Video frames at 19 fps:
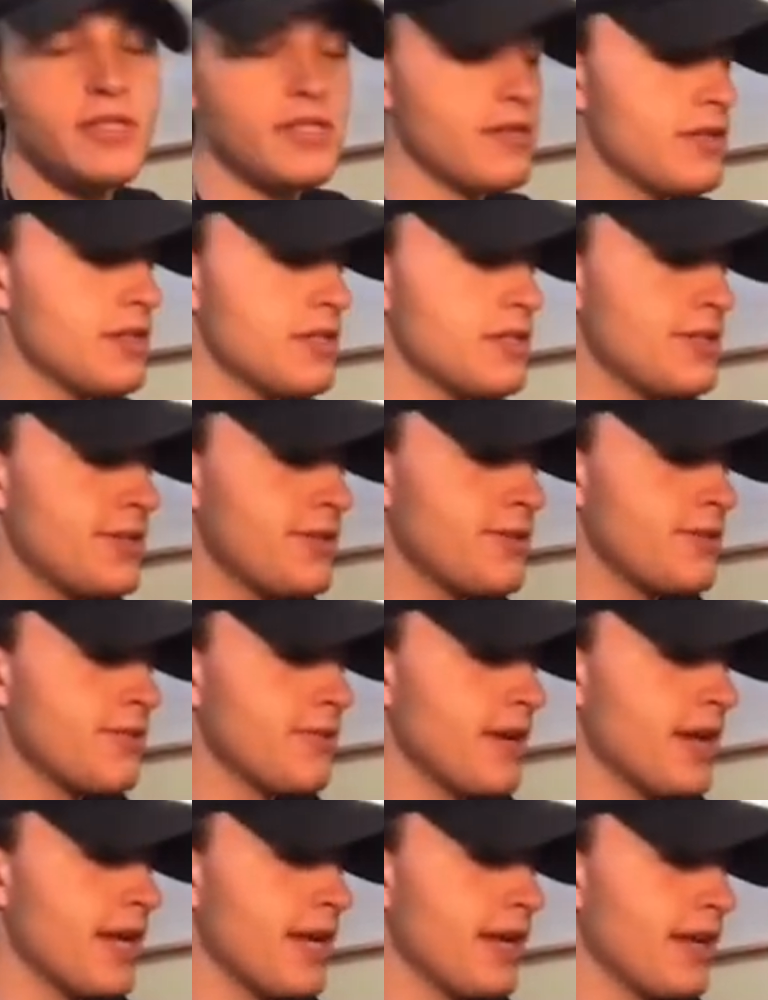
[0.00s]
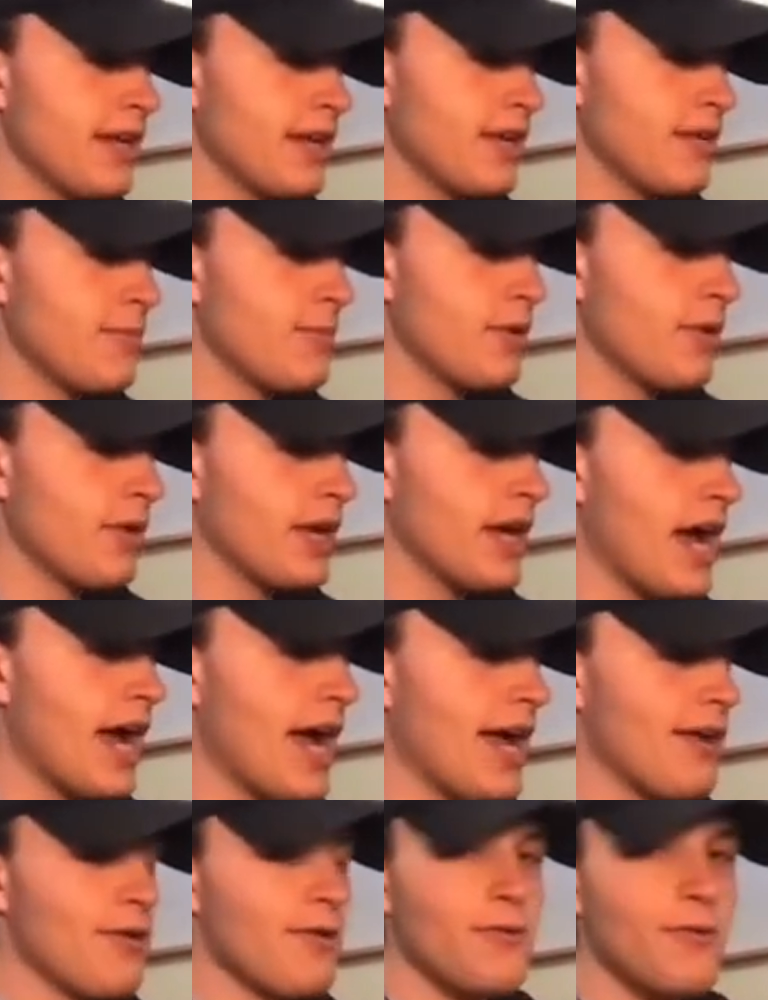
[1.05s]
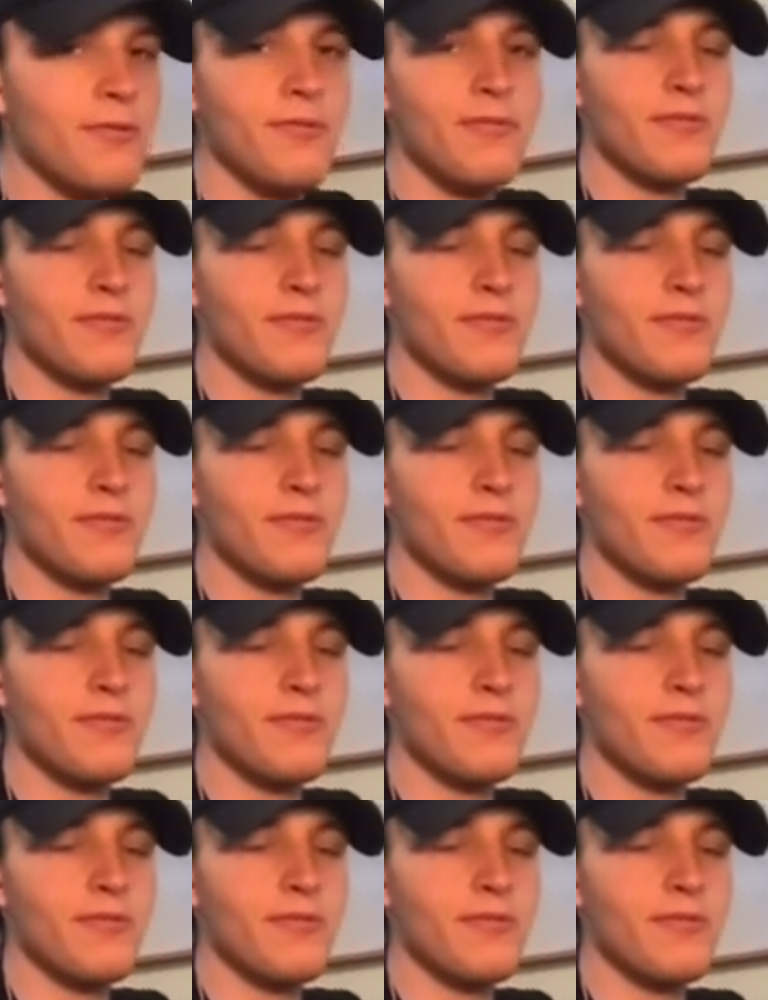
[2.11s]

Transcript: Series Two, and like you pull a guy who